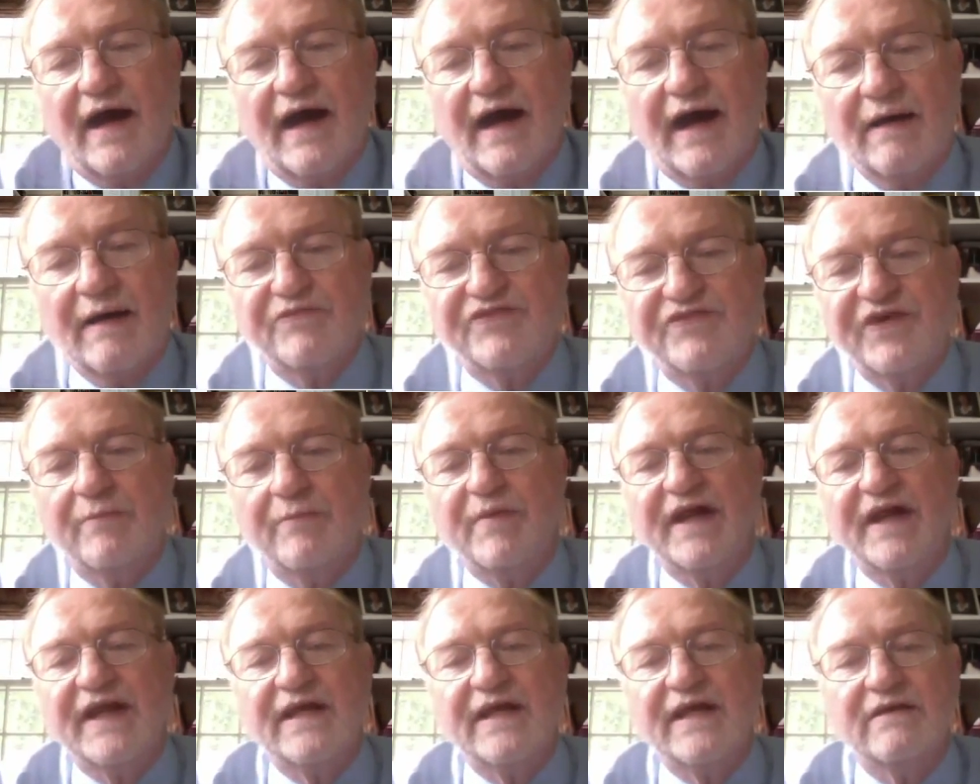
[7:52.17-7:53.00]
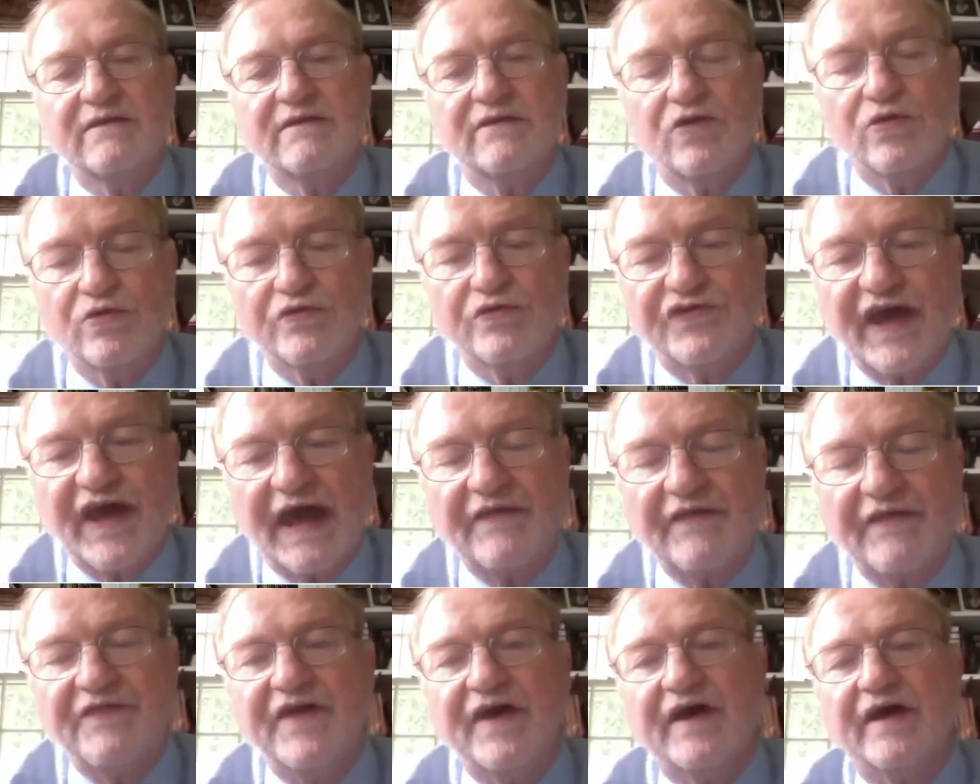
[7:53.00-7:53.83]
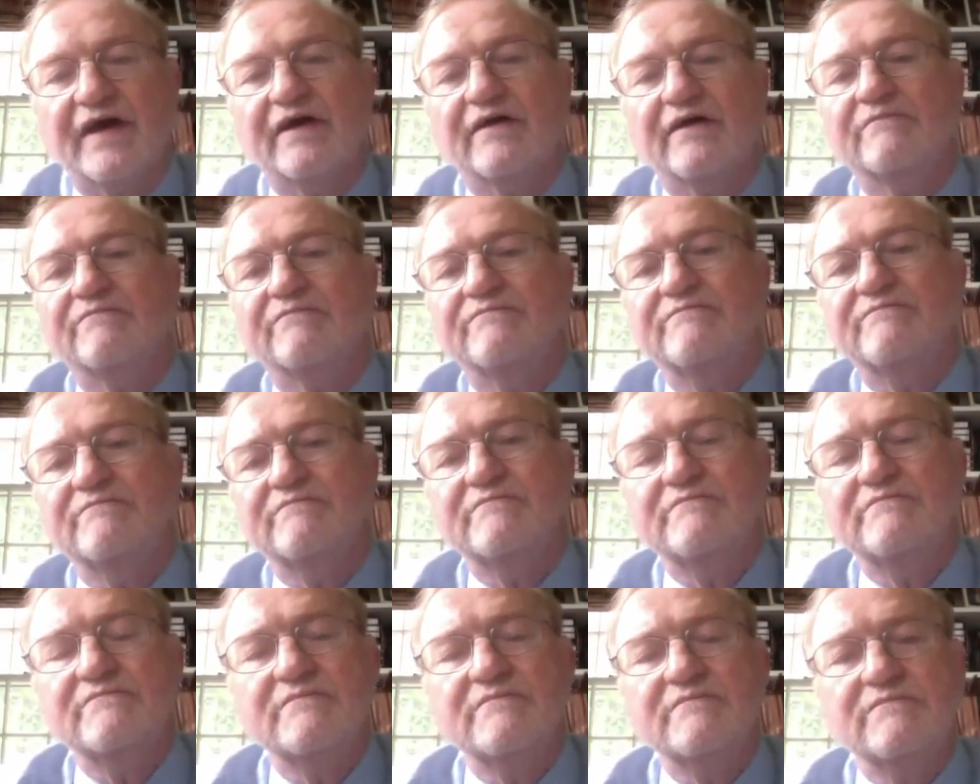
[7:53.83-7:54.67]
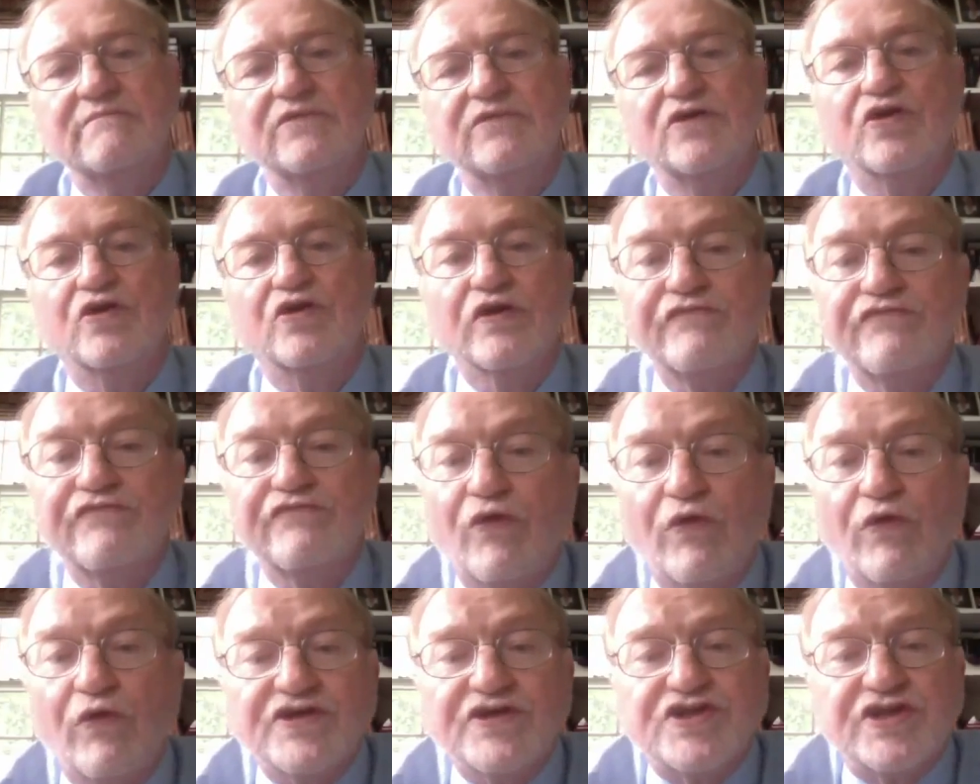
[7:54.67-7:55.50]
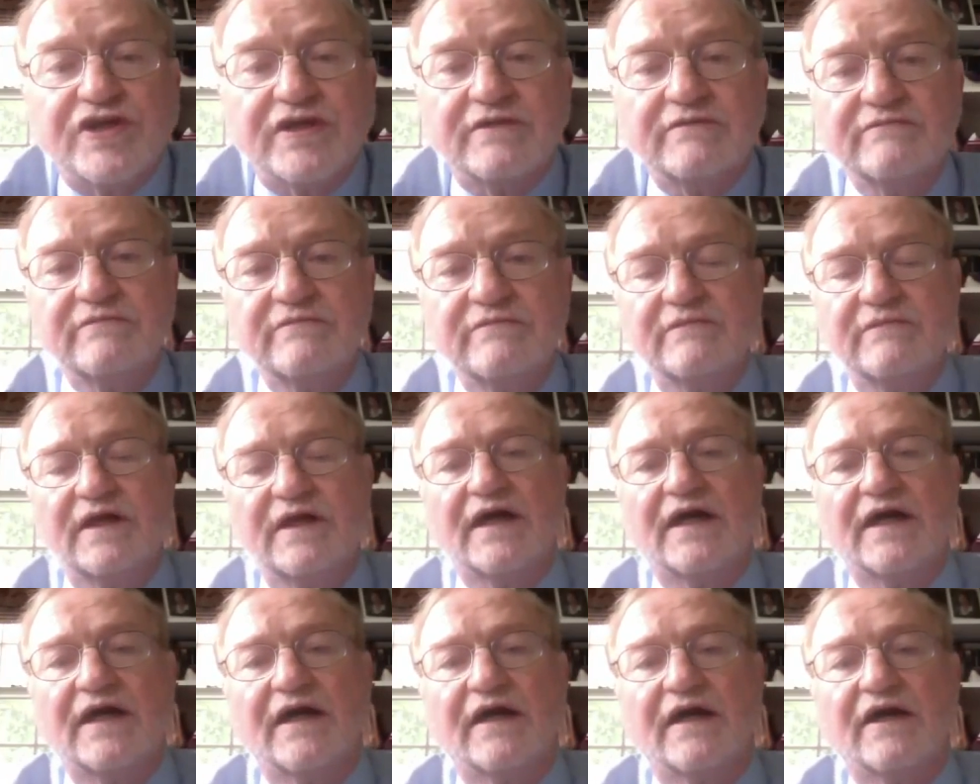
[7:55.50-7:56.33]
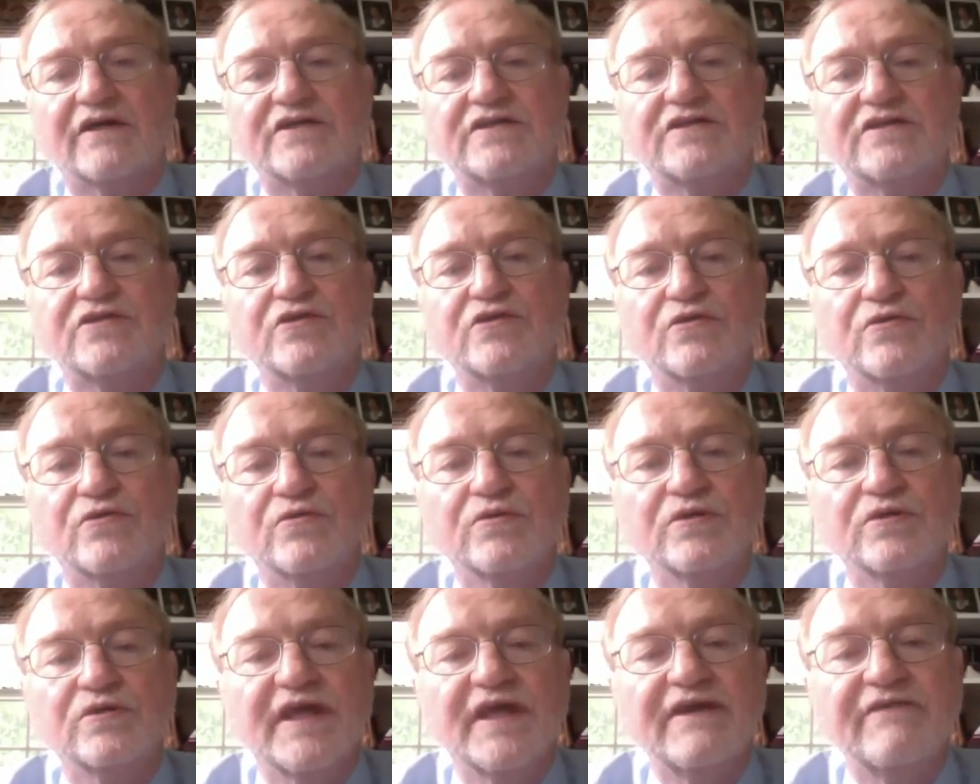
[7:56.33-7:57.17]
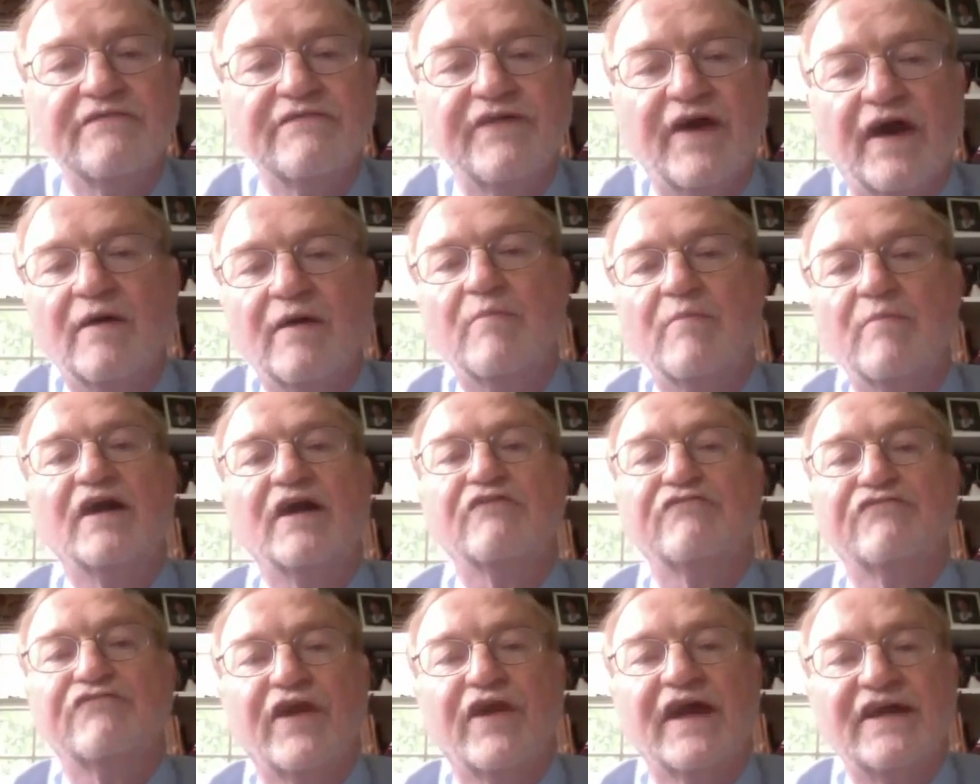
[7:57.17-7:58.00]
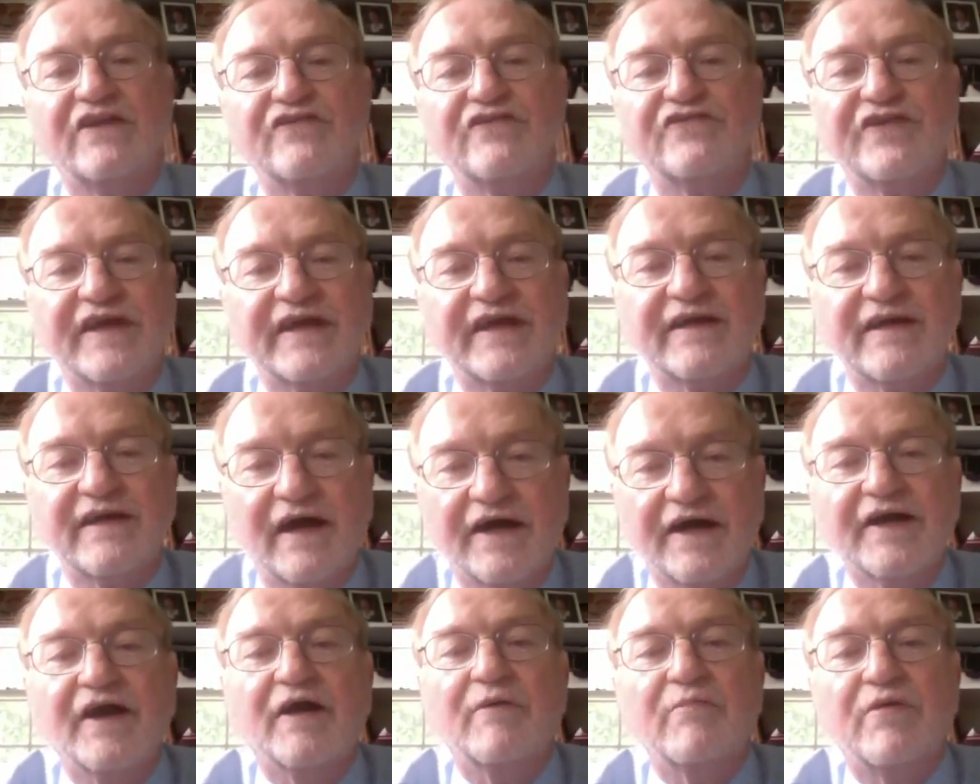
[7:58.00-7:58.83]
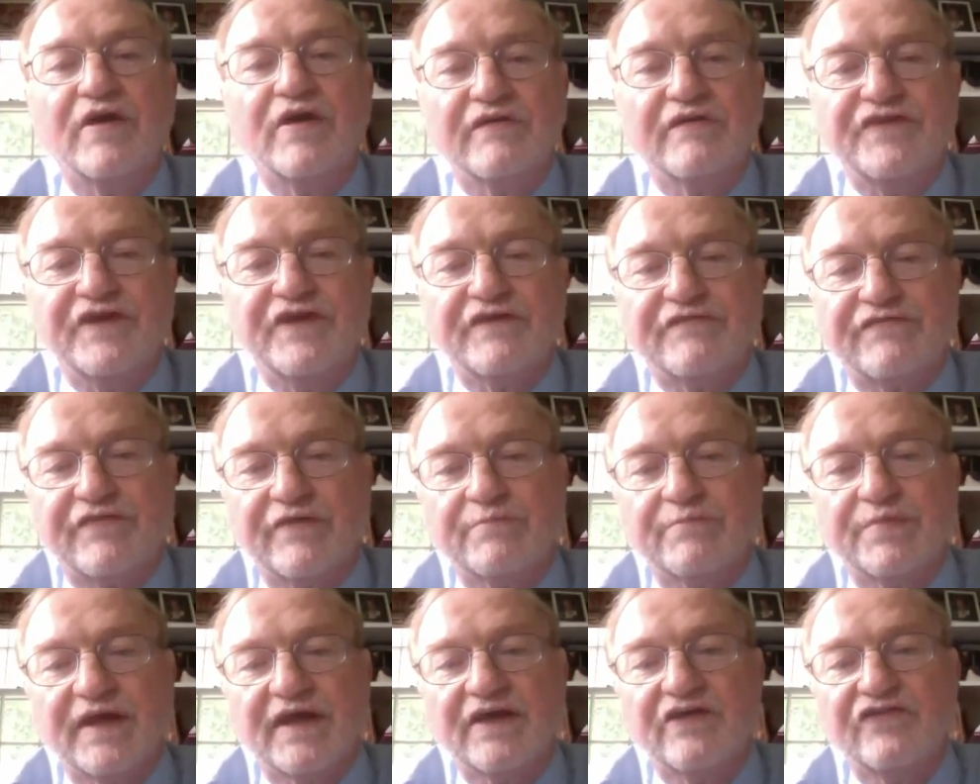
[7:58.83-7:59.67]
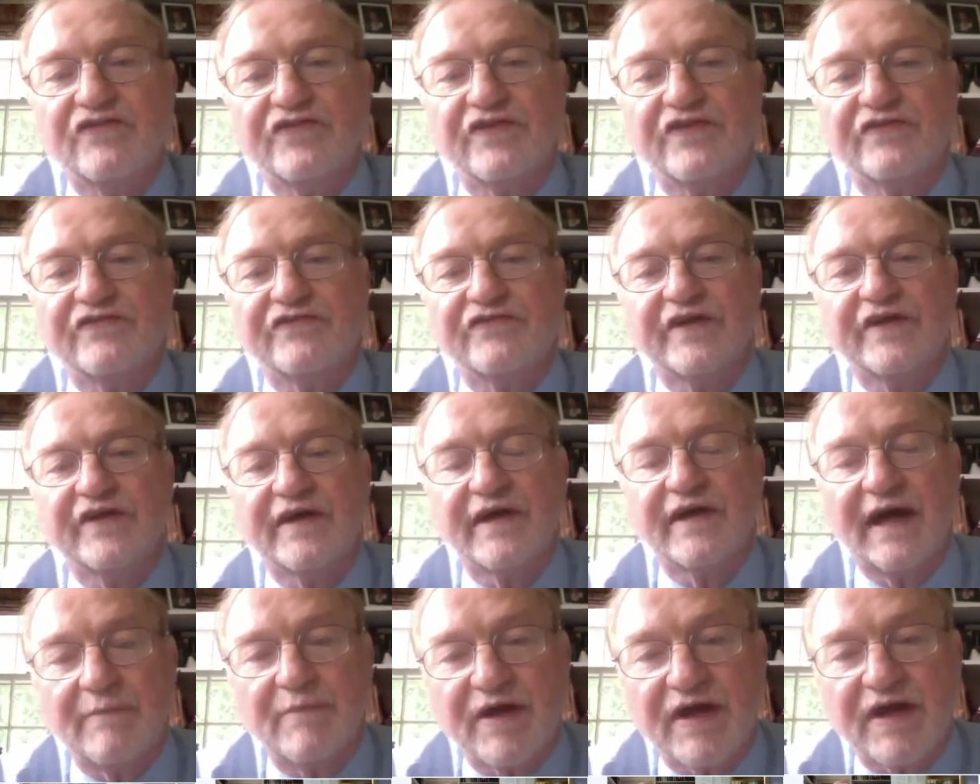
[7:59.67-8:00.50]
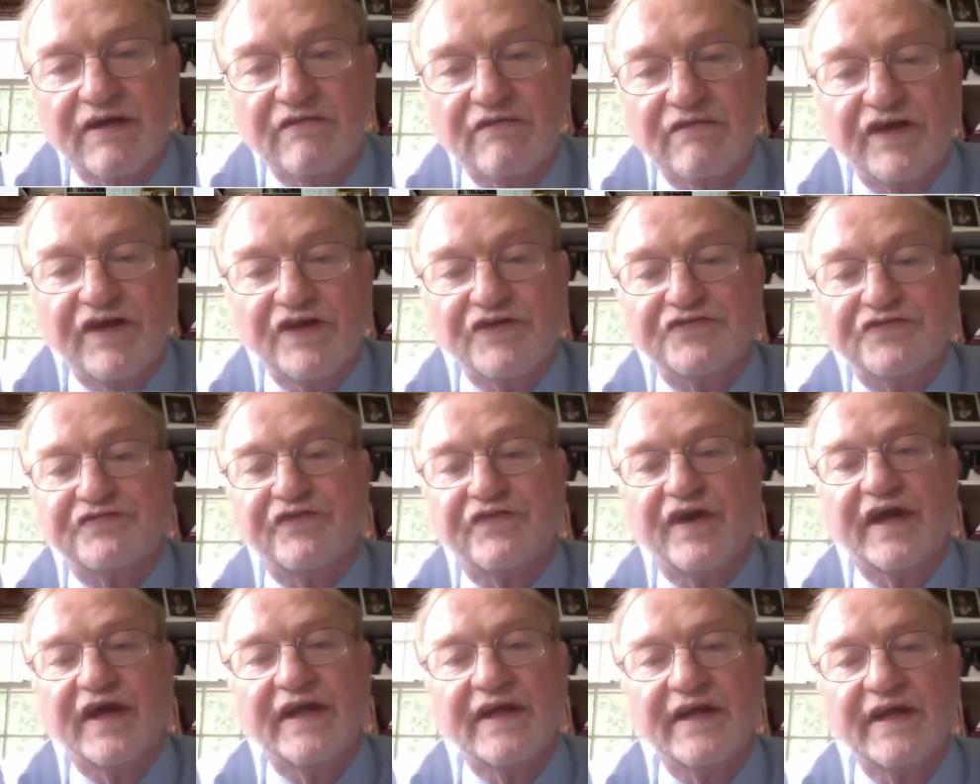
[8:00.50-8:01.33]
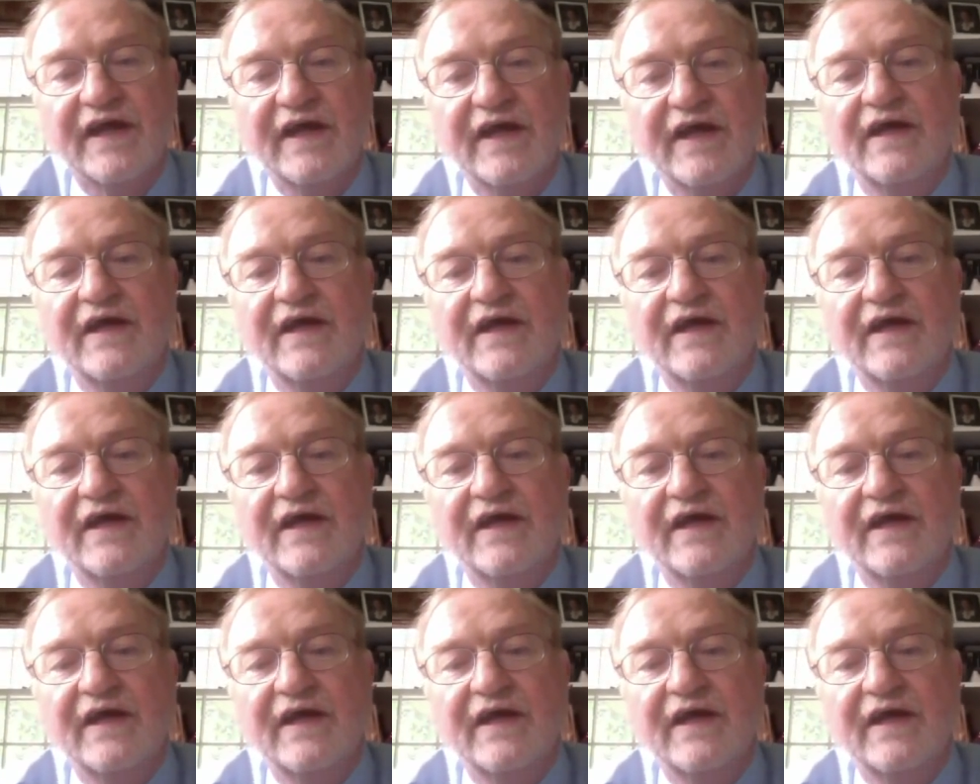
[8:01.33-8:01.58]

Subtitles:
I'm somebody who's had the good fortune to live among friends in a number of different places. I'm a convinced friend.